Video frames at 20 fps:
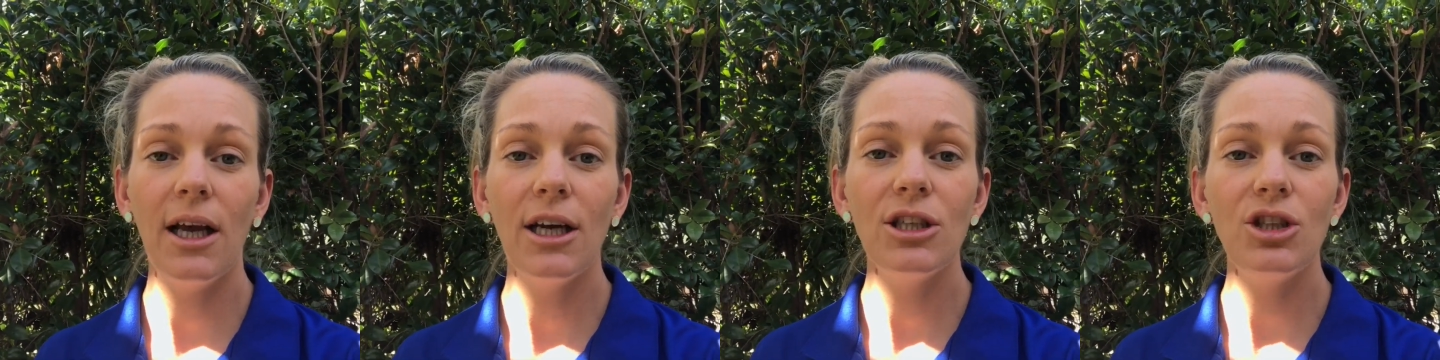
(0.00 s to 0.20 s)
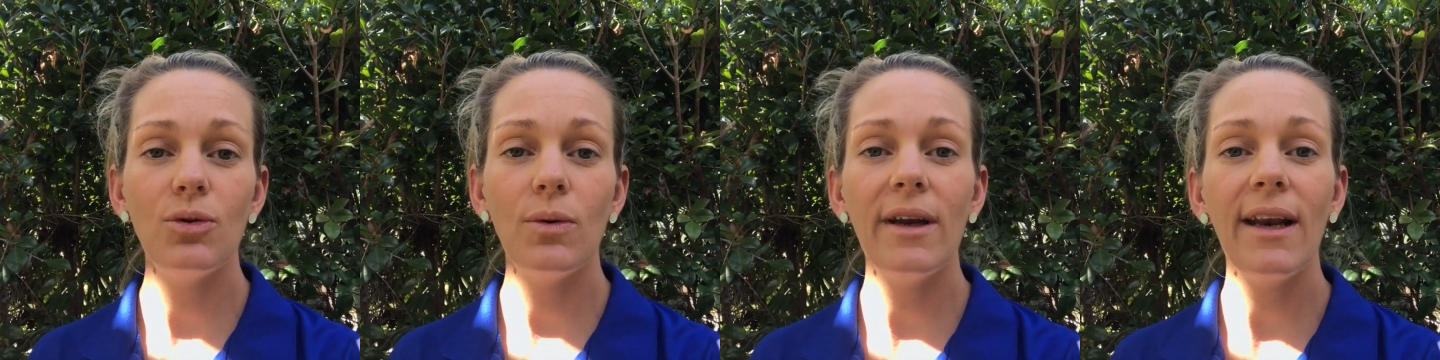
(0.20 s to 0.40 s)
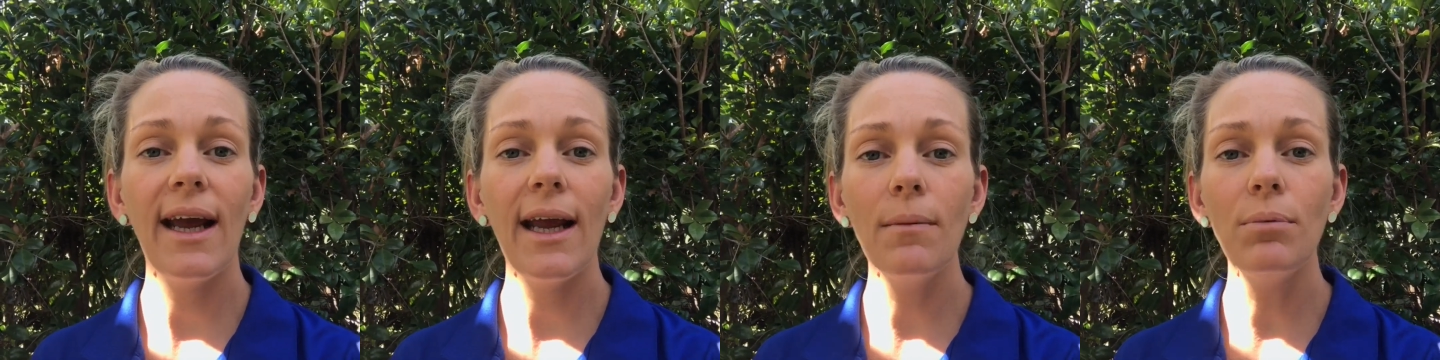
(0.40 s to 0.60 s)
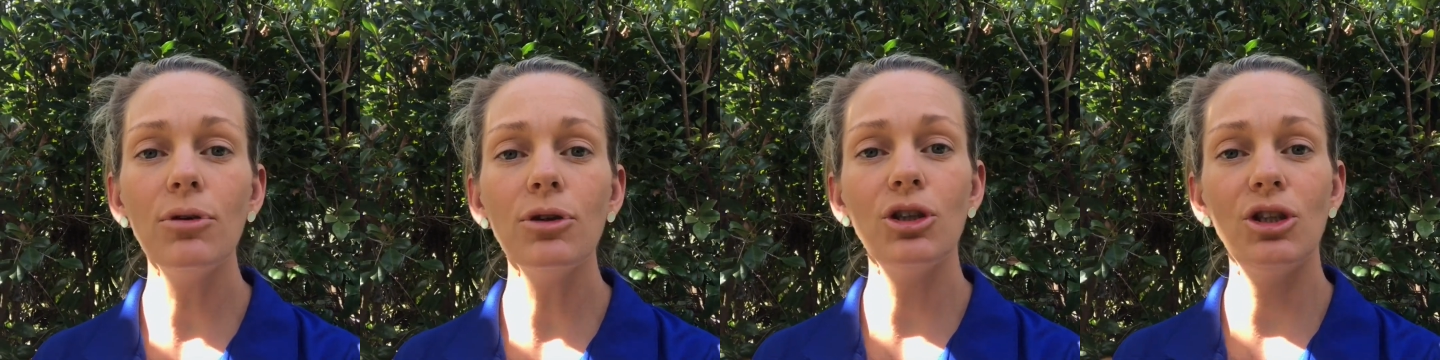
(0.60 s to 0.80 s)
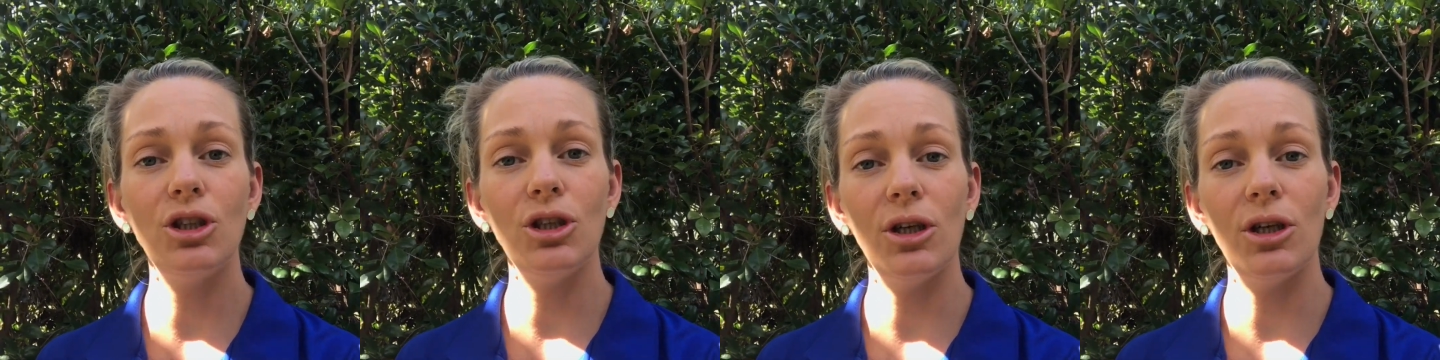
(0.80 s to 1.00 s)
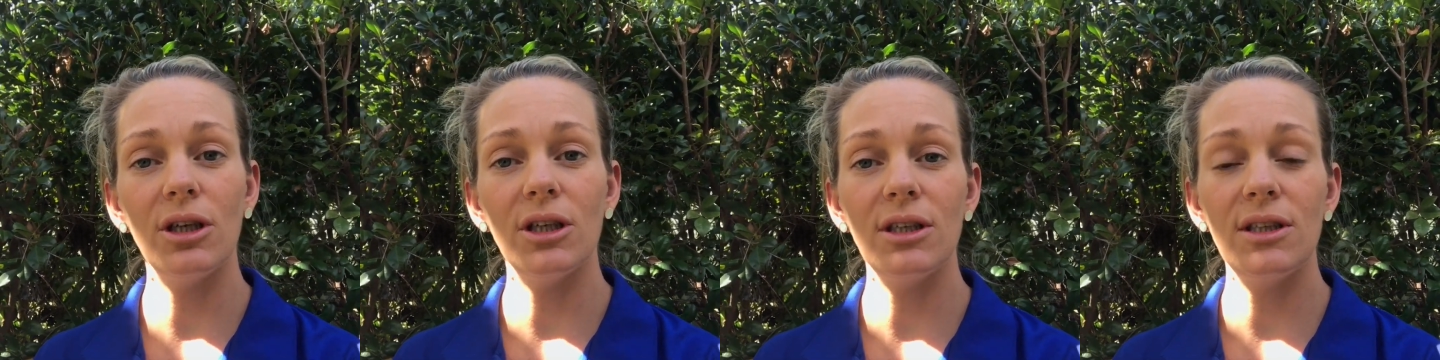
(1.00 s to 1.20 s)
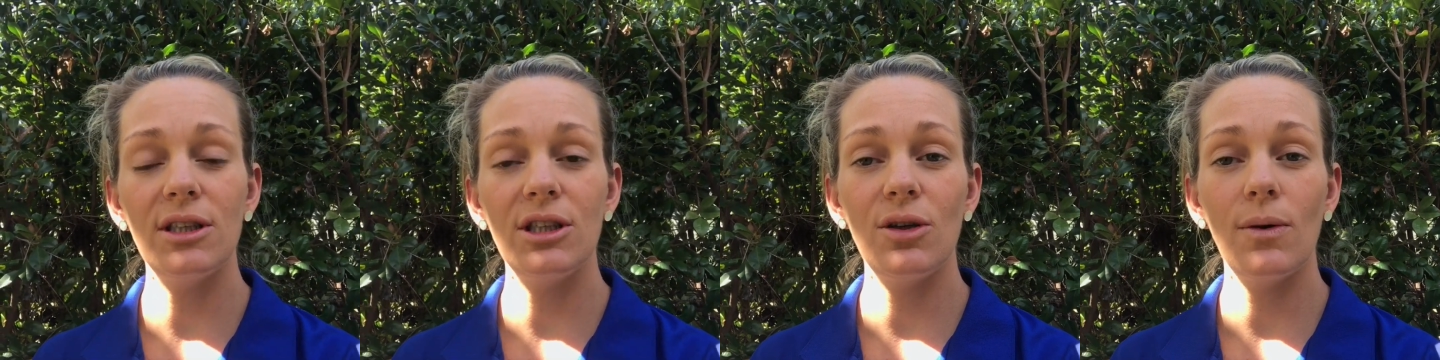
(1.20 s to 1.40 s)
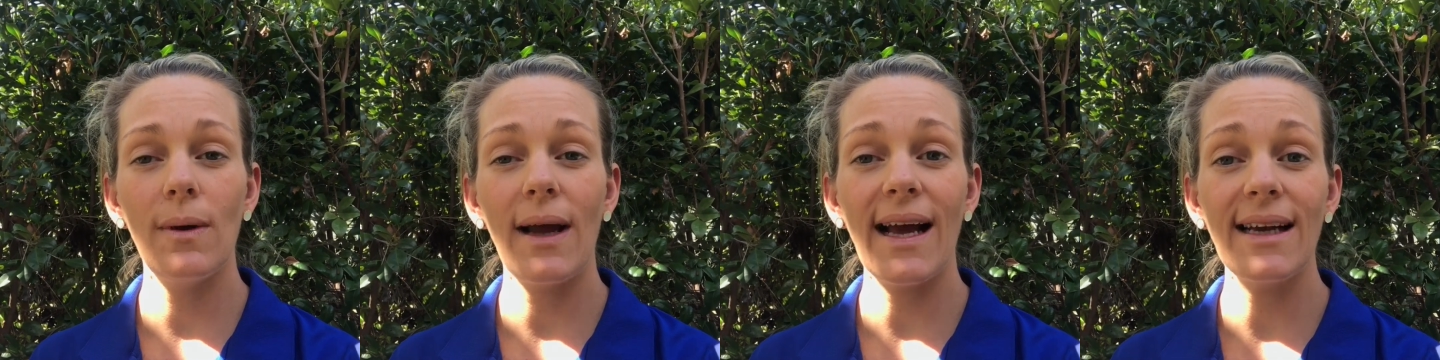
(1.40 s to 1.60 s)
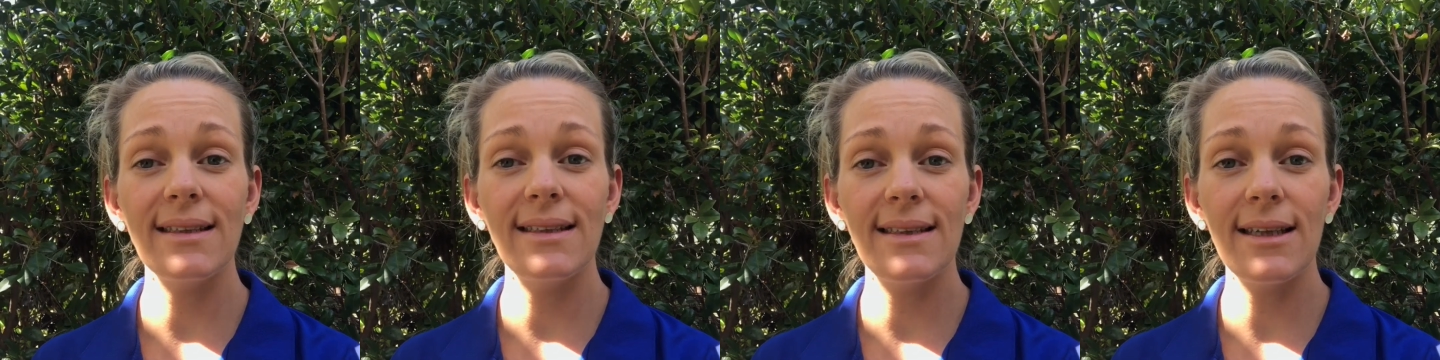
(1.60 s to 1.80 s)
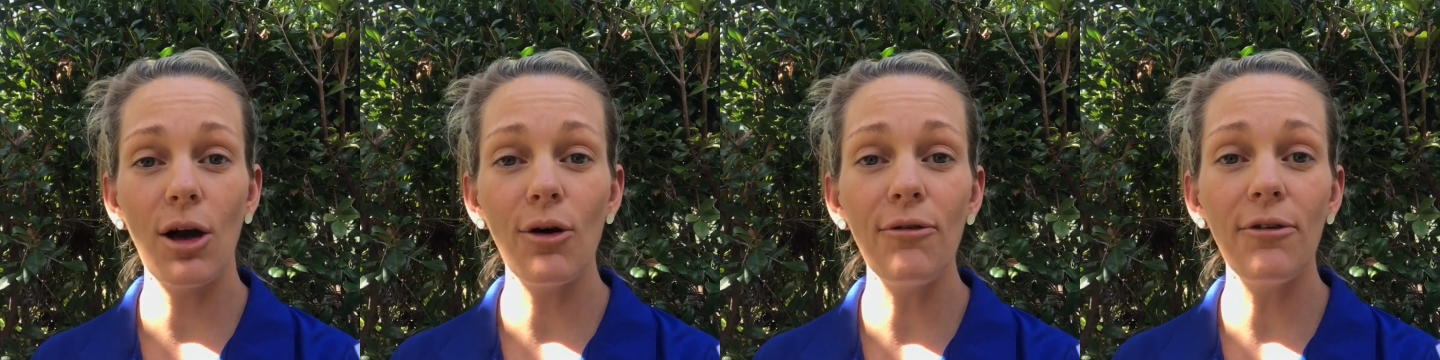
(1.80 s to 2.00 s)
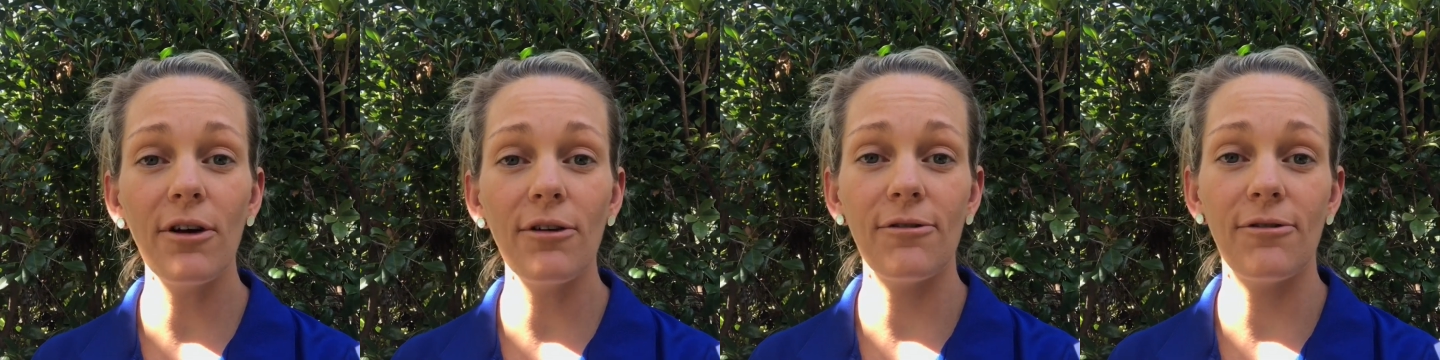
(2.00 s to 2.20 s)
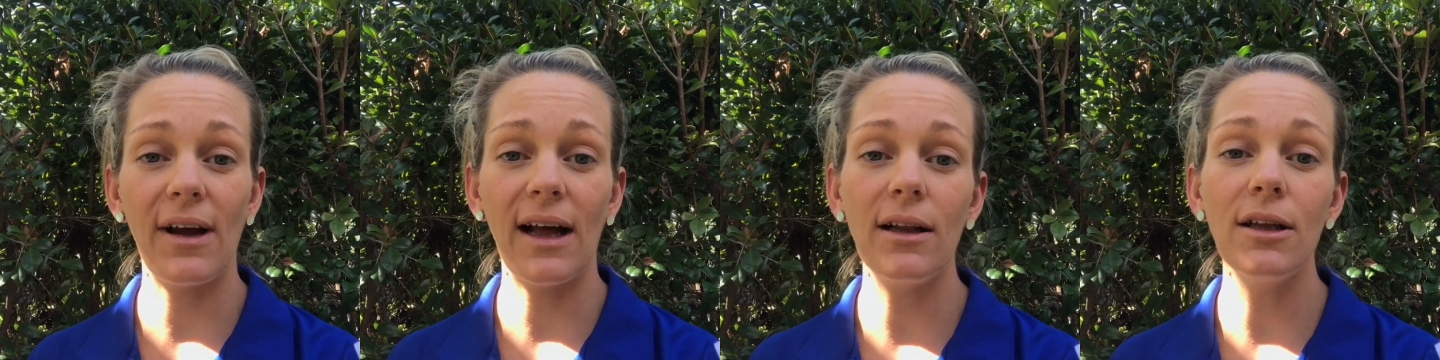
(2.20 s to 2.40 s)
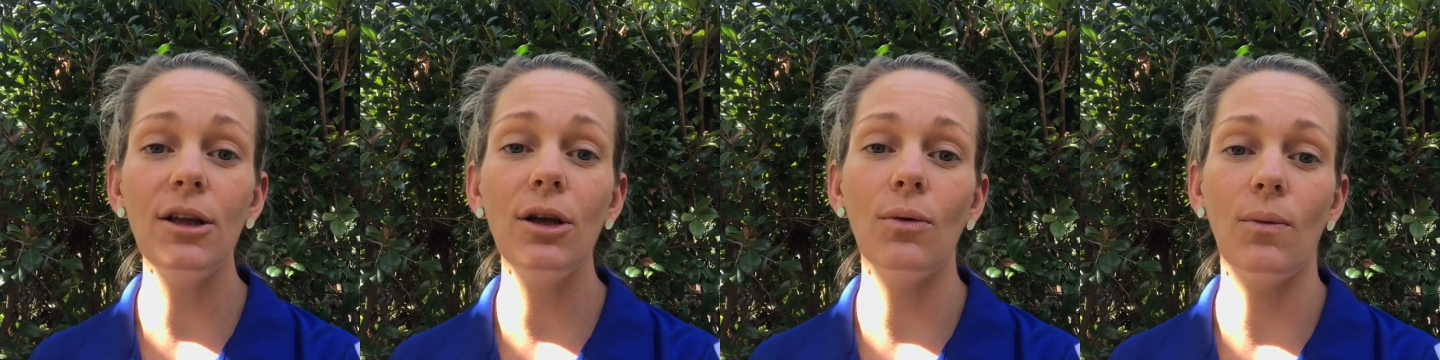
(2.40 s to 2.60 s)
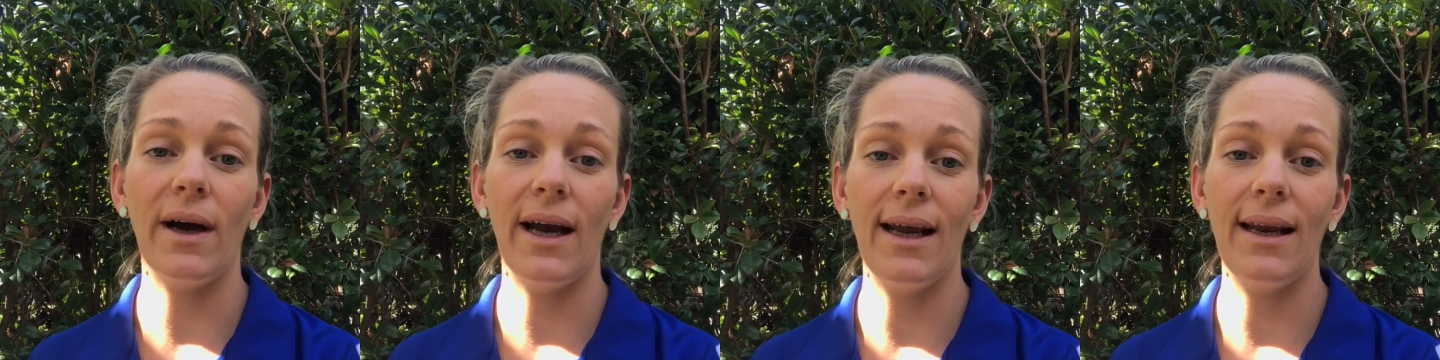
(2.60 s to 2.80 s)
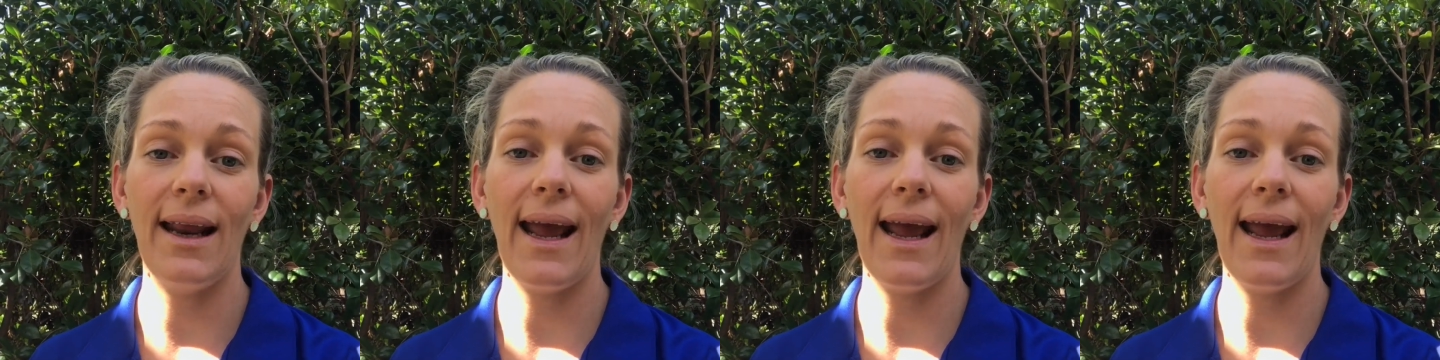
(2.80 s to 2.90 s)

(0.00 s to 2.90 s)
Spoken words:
to enable students to self-evaluate